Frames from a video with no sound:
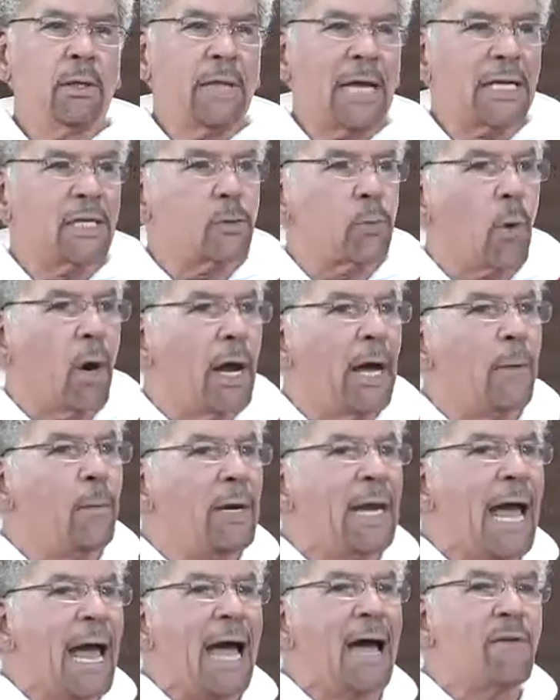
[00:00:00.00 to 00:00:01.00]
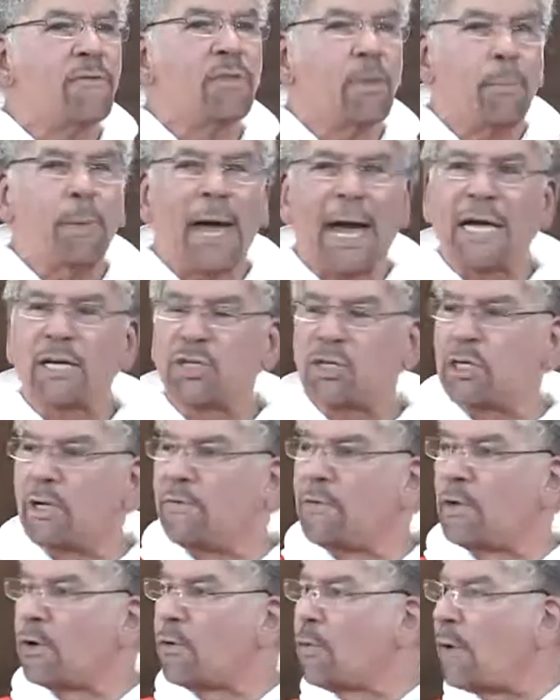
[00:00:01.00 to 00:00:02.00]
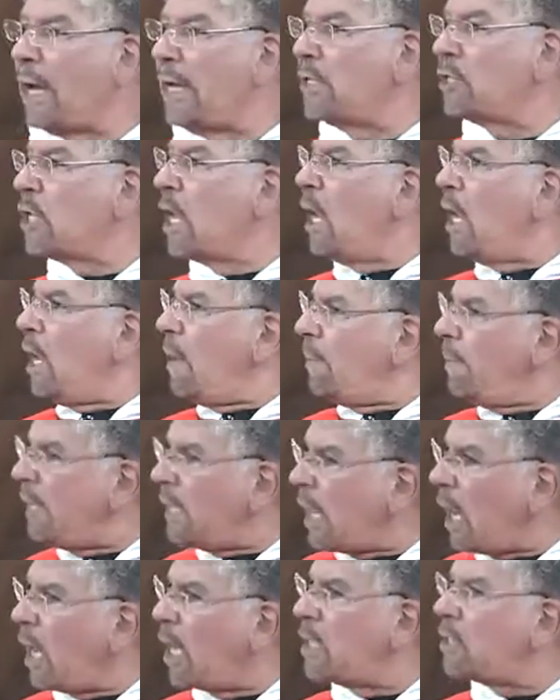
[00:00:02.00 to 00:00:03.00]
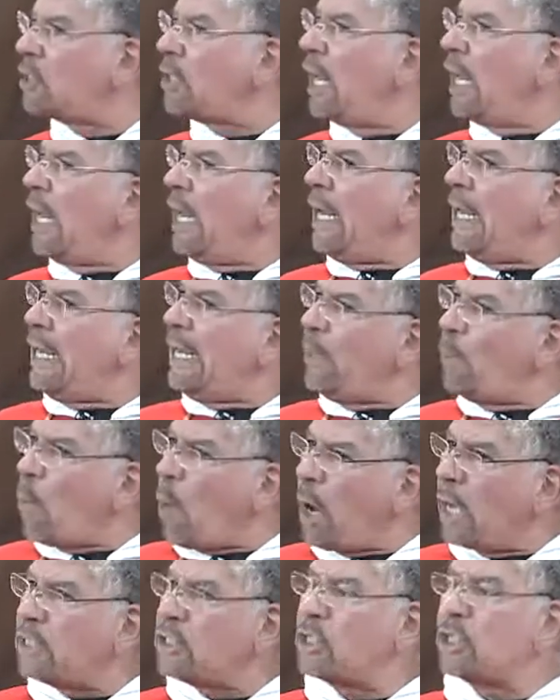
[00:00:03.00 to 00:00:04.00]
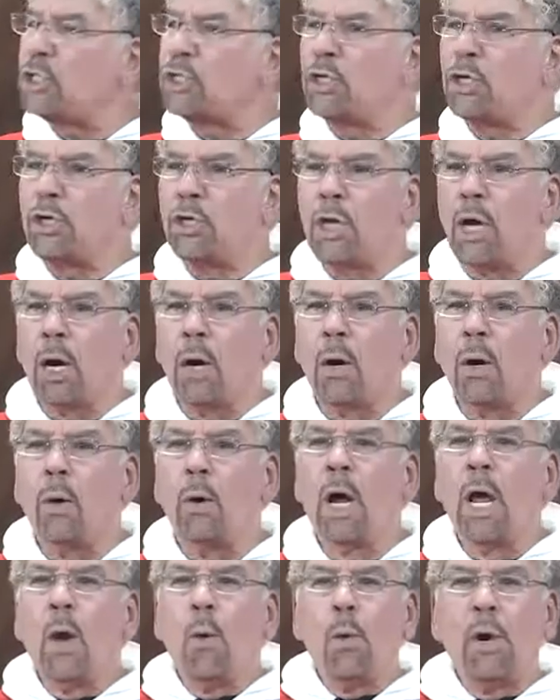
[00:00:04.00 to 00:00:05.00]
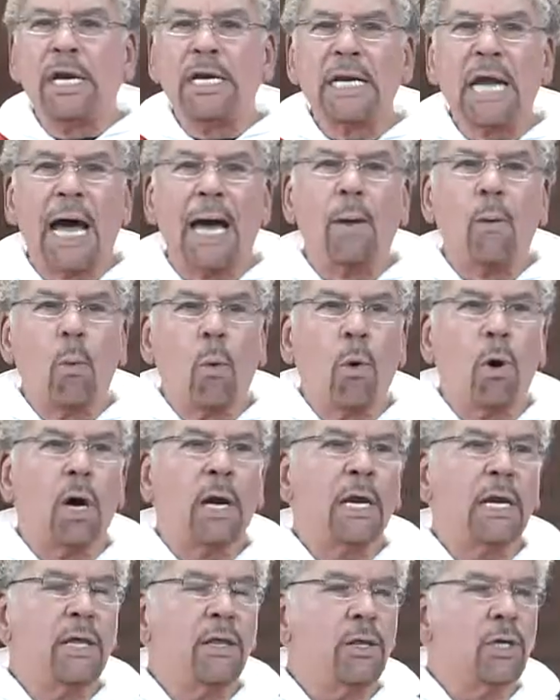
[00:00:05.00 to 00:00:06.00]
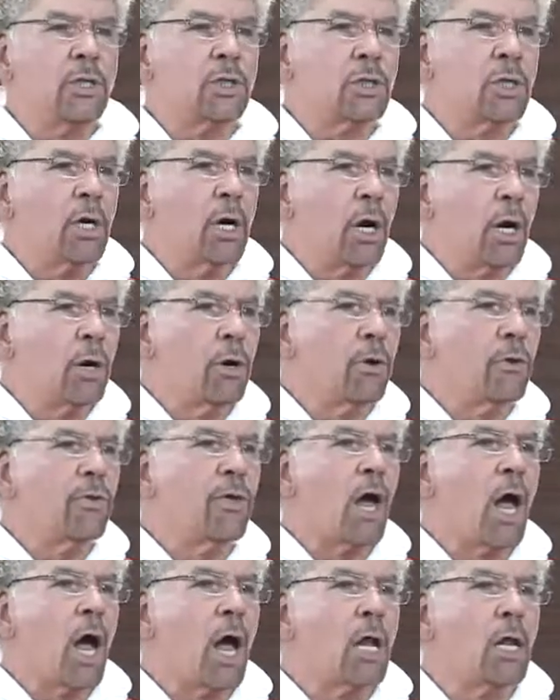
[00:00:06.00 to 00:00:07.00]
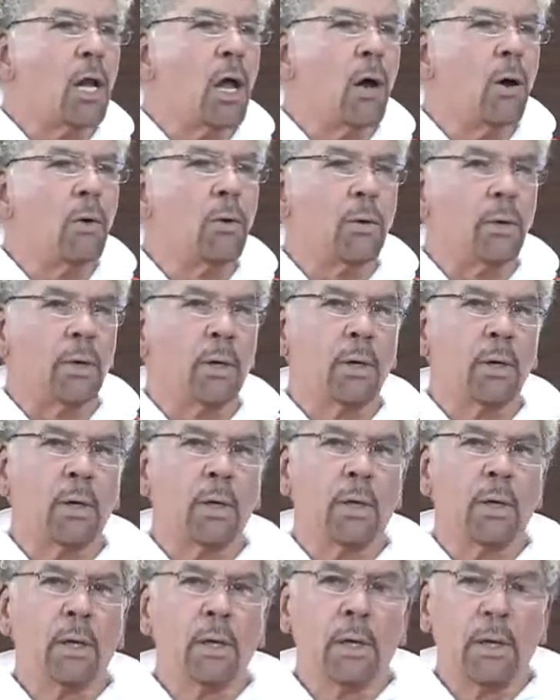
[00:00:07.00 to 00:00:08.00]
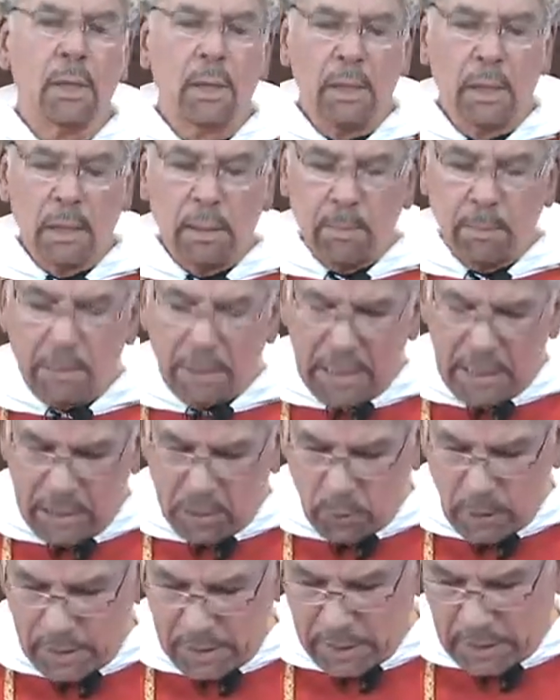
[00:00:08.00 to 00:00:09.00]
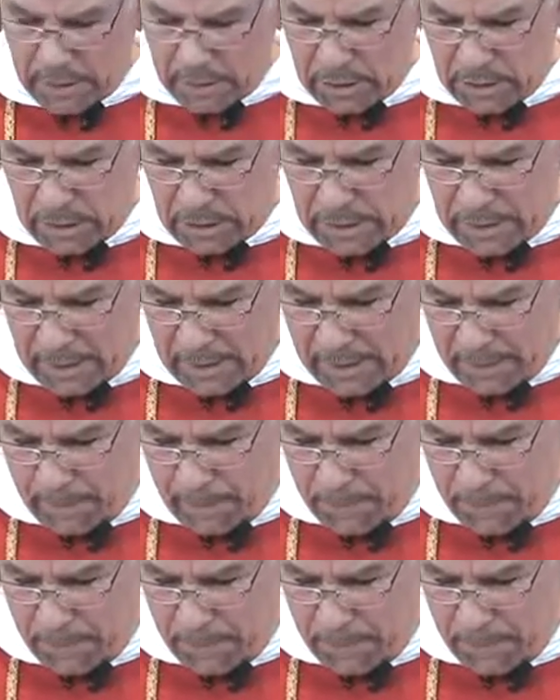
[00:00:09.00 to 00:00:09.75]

That's why we have the passion of the Christ, because he wants us to know we're not walking this earth alone. But he's with us.